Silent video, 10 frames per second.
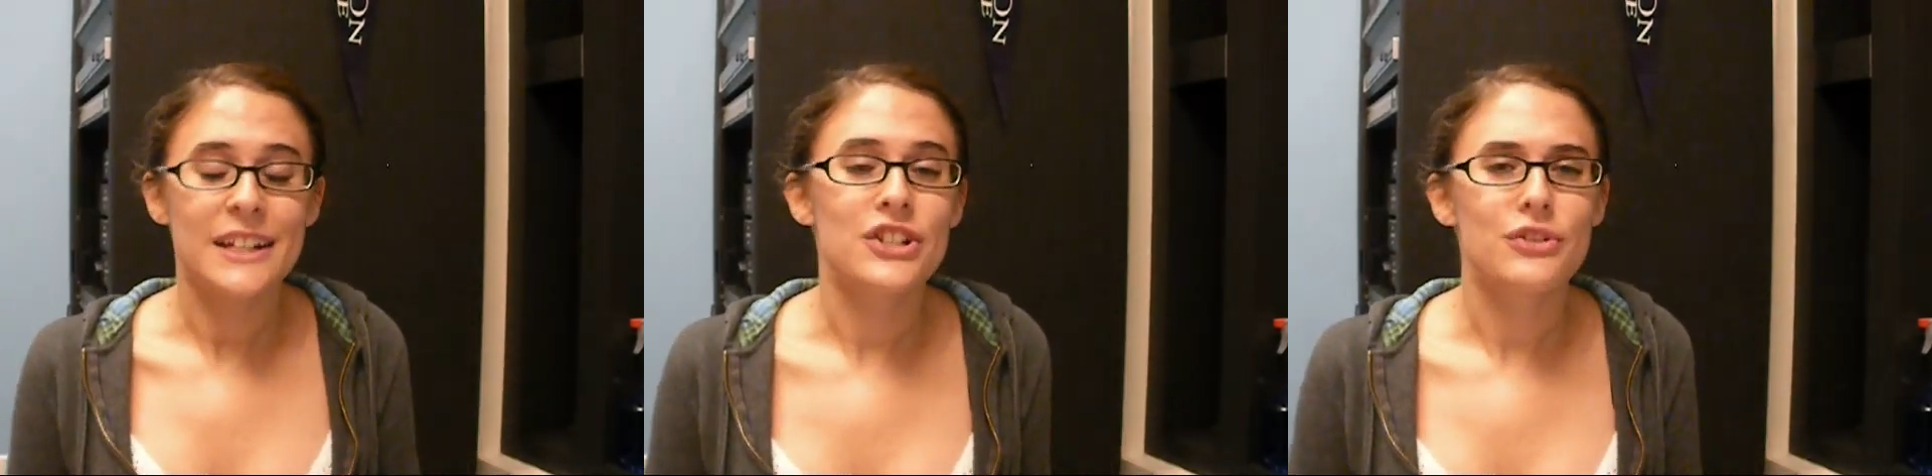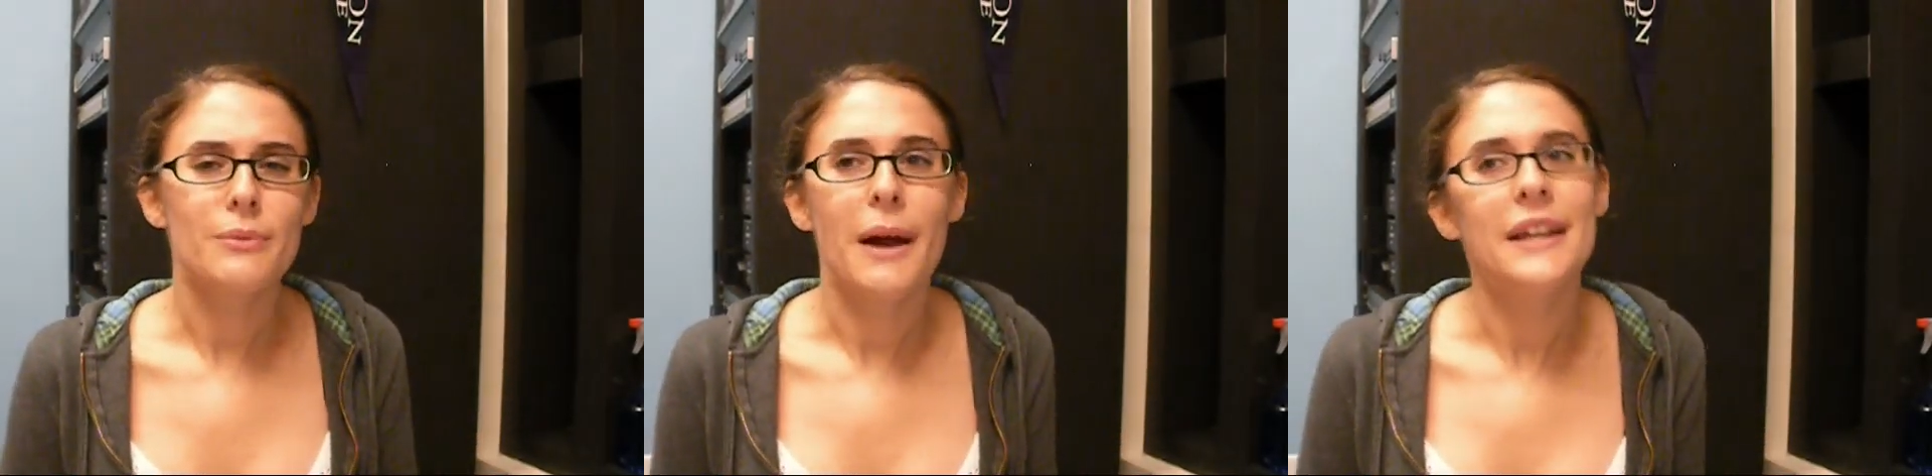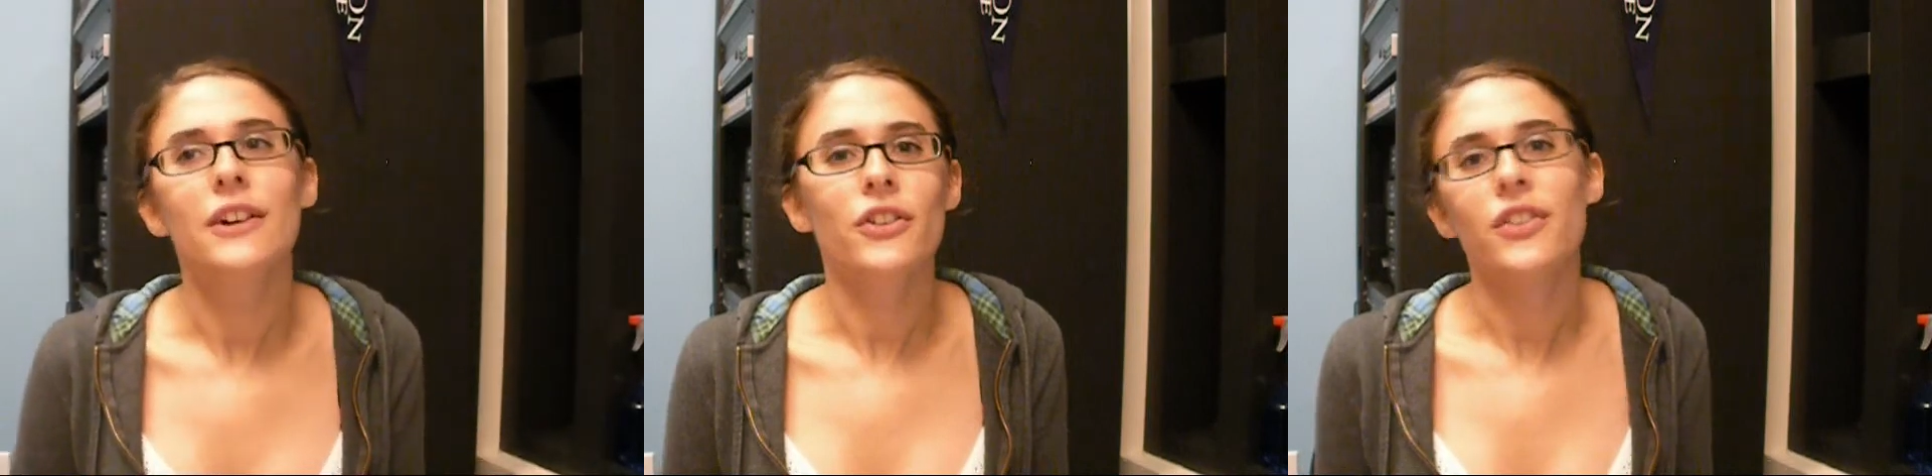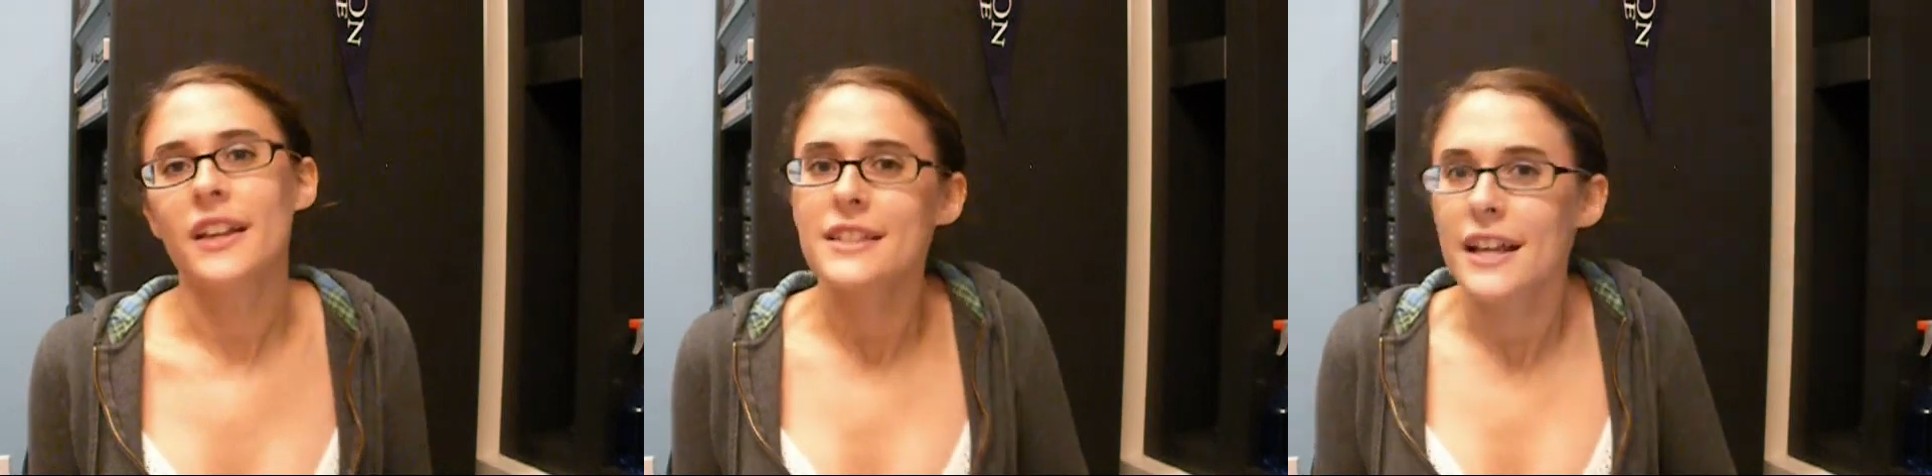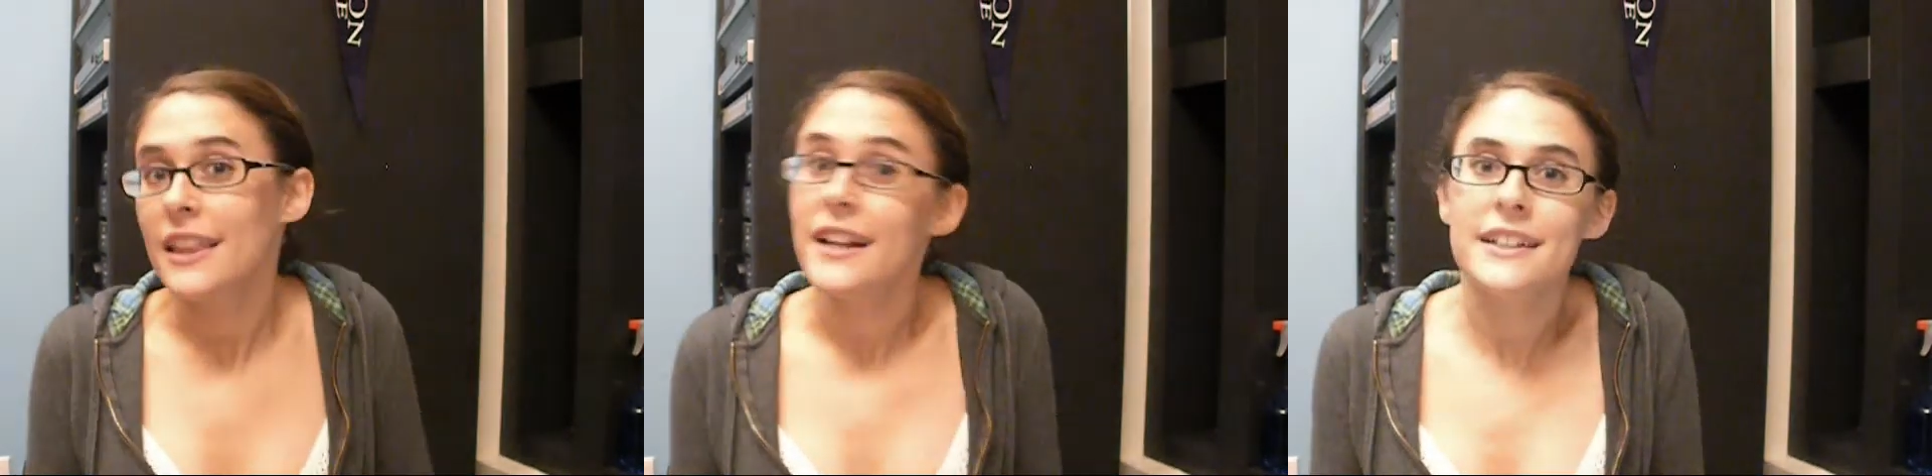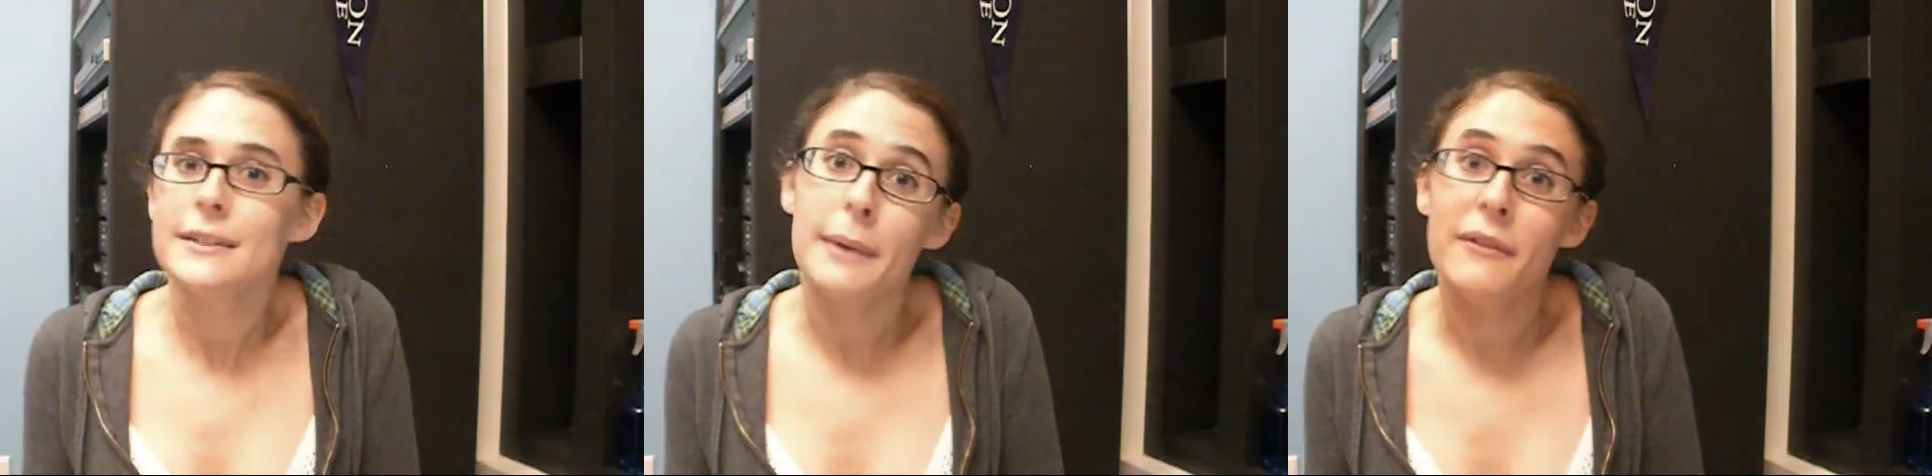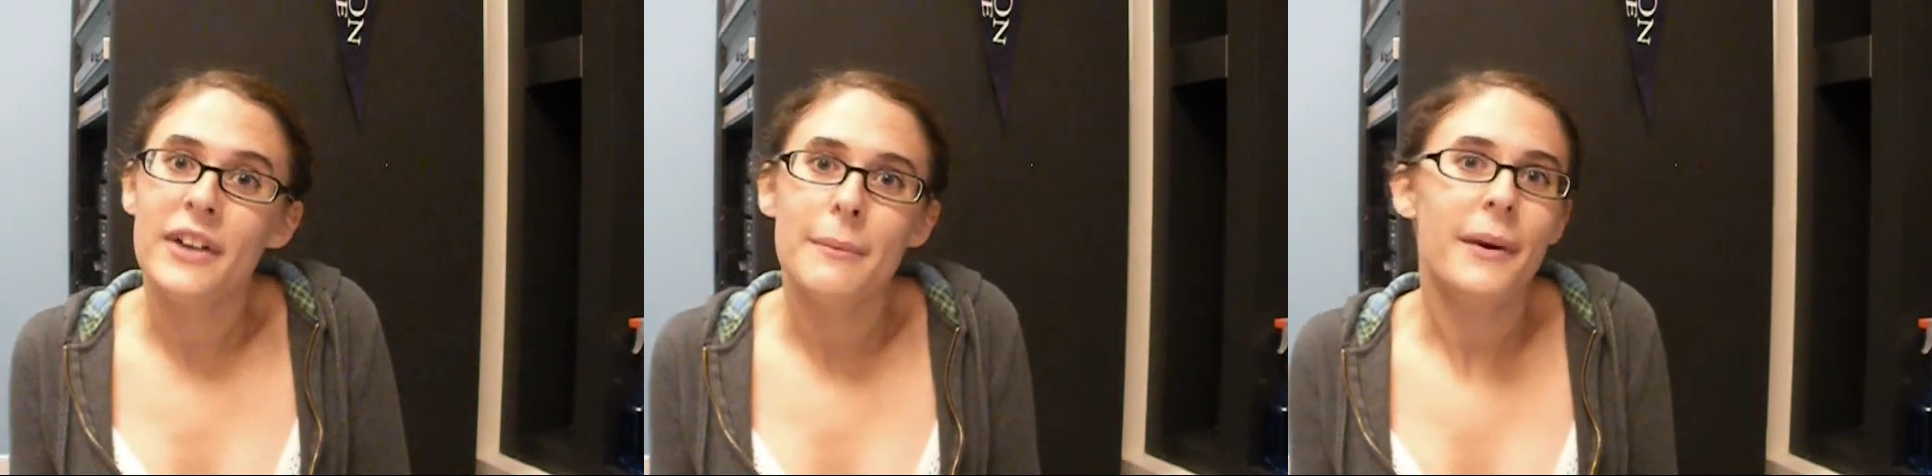and it's just reminding all the things I liked
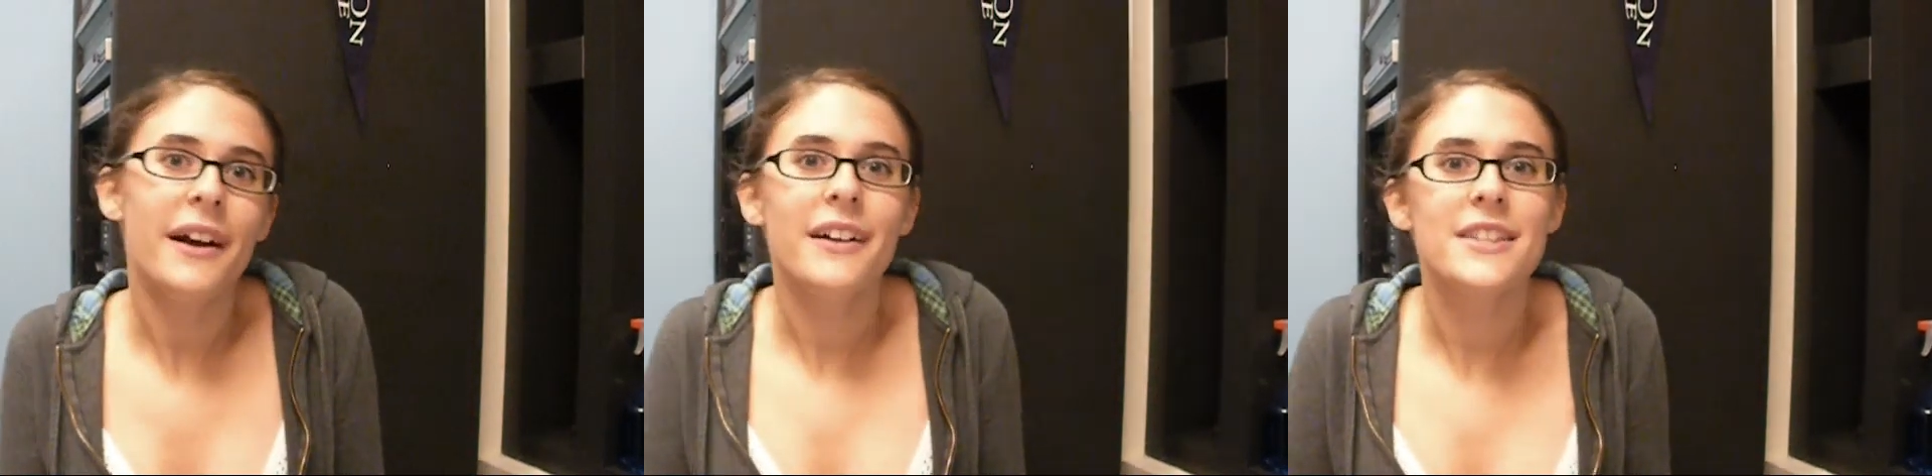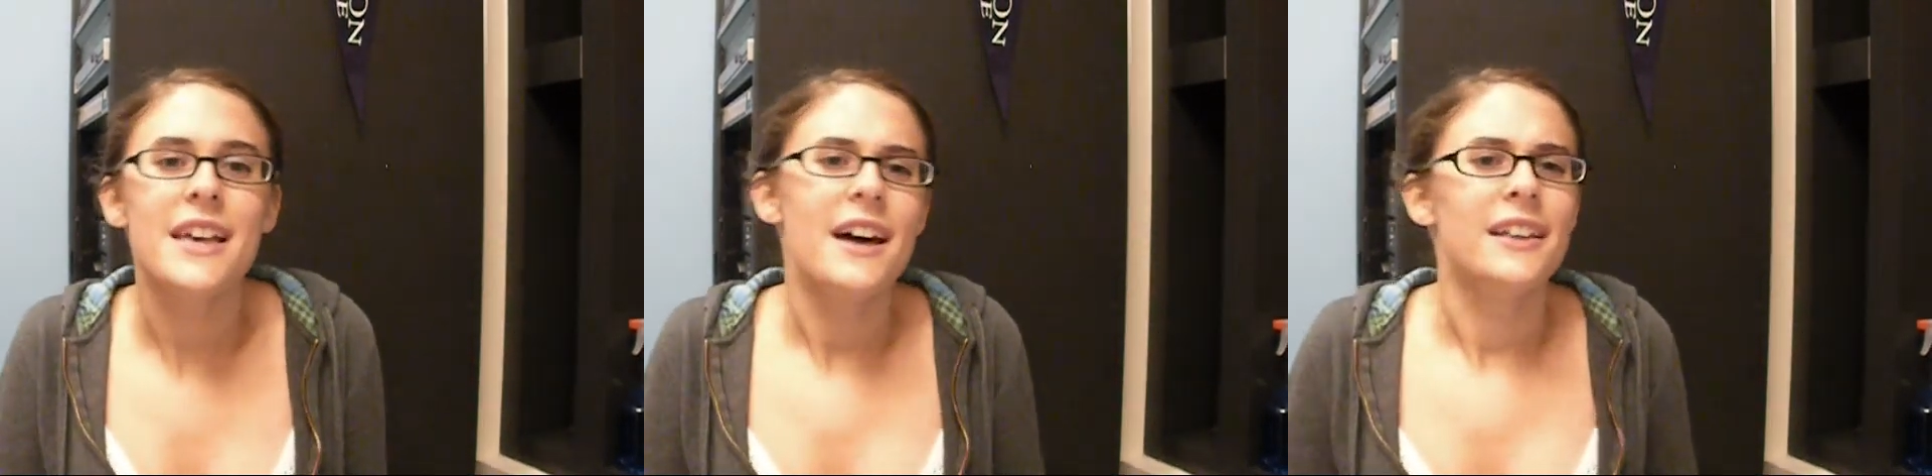about vampires.